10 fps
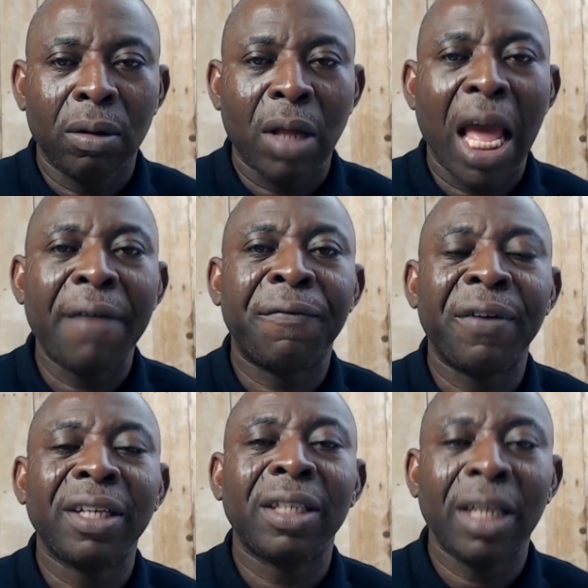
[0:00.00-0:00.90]

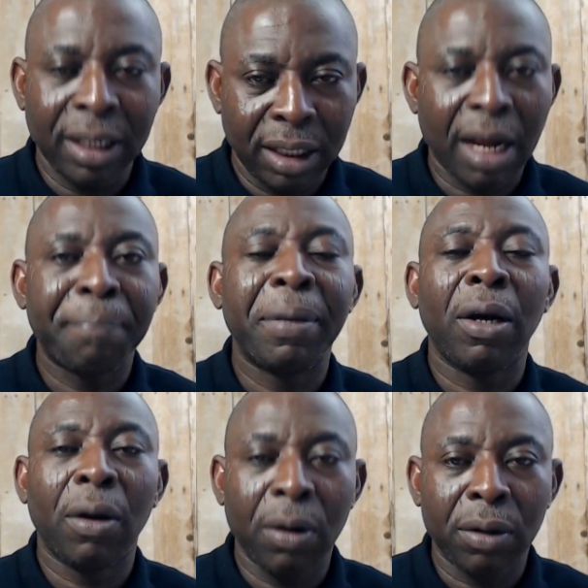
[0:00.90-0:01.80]
Everything that
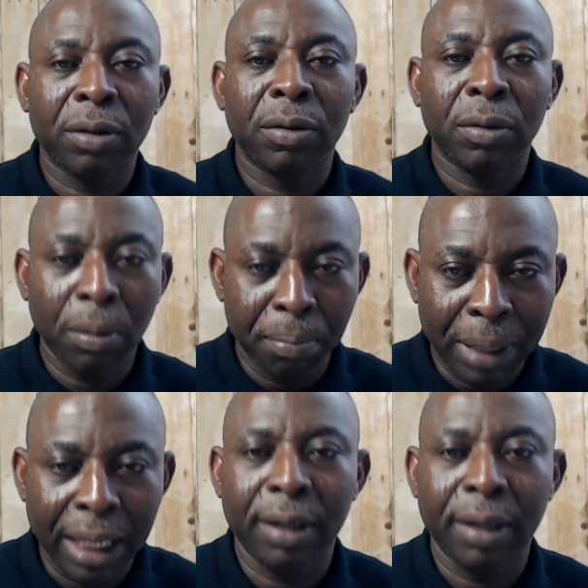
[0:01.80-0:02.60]
belongs to me